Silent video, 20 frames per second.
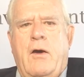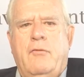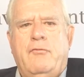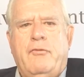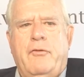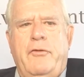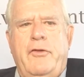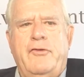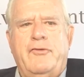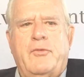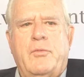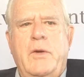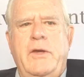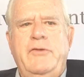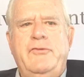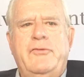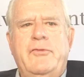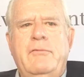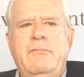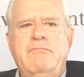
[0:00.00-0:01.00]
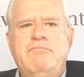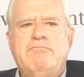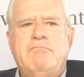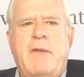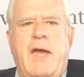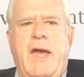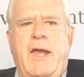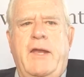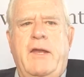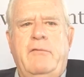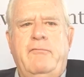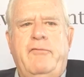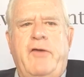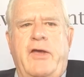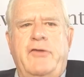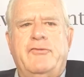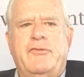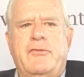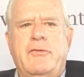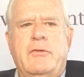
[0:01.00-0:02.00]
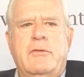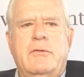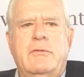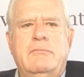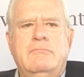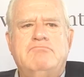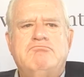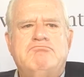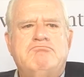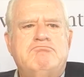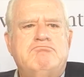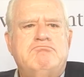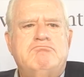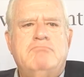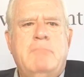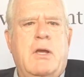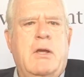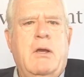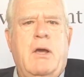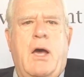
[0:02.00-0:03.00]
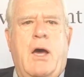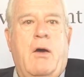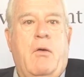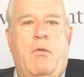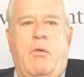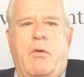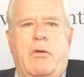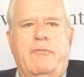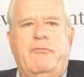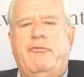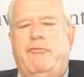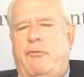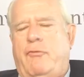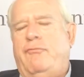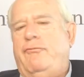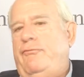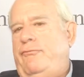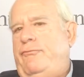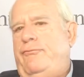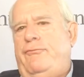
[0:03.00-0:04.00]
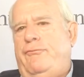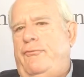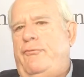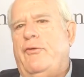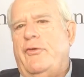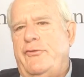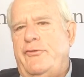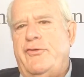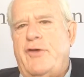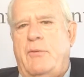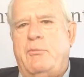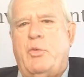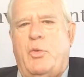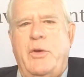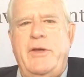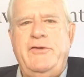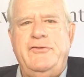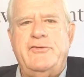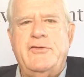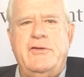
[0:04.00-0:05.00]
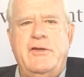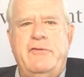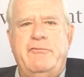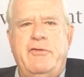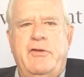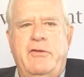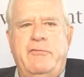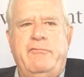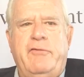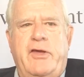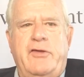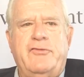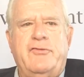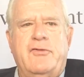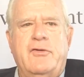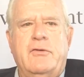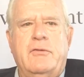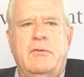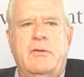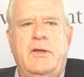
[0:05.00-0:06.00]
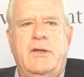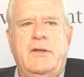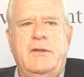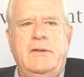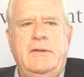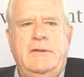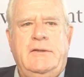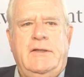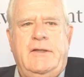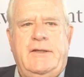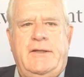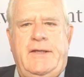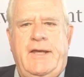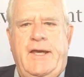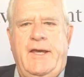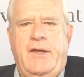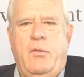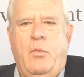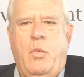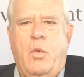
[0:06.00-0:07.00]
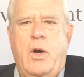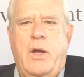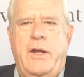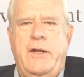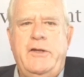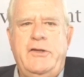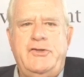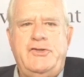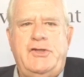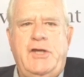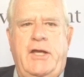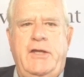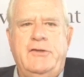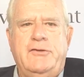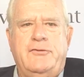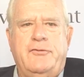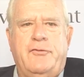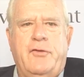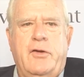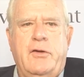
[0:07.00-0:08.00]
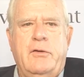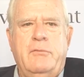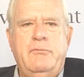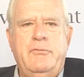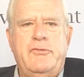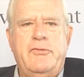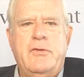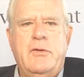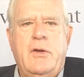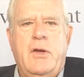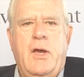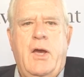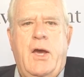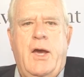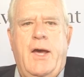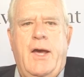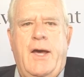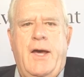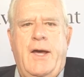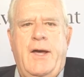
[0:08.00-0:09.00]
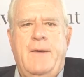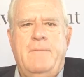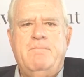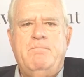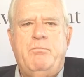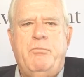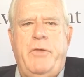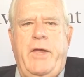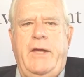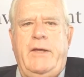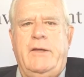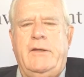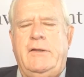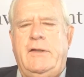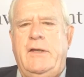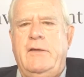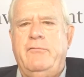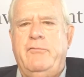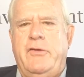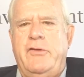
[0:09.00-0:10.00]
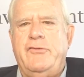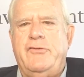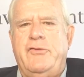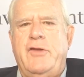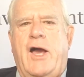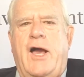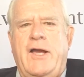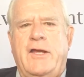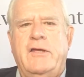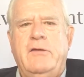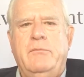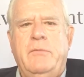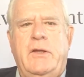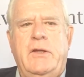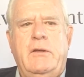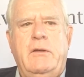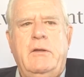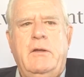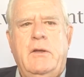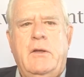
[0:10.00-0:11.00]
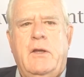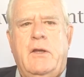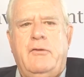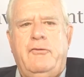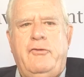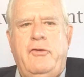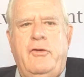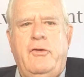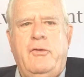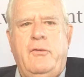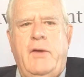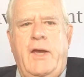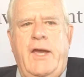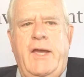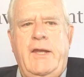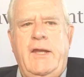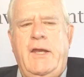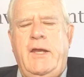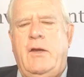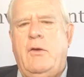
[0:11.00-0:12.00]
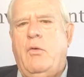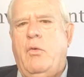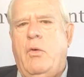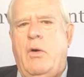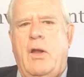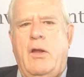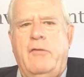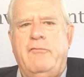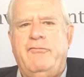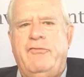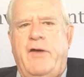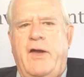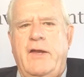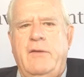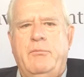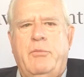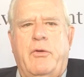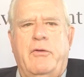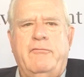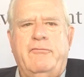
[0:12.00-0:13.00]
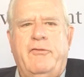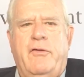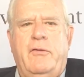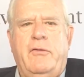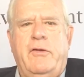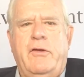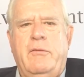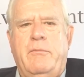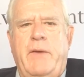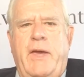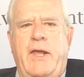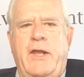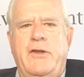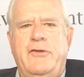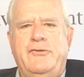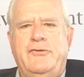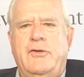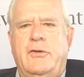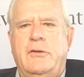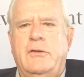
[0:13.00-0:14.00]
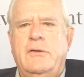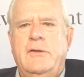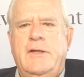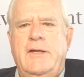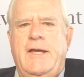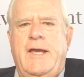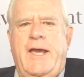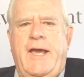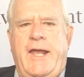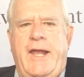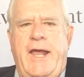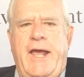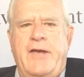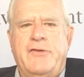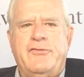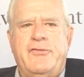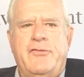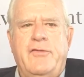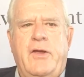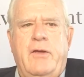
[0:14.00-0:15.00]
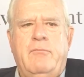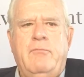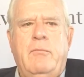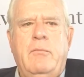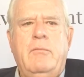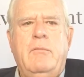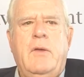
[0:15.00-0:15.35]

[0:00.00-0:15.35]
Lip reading: For this reason, an investor, or for some reason, if an investor, again, wanted to change firms, they could give this document to any qualified portfolio manager and ask them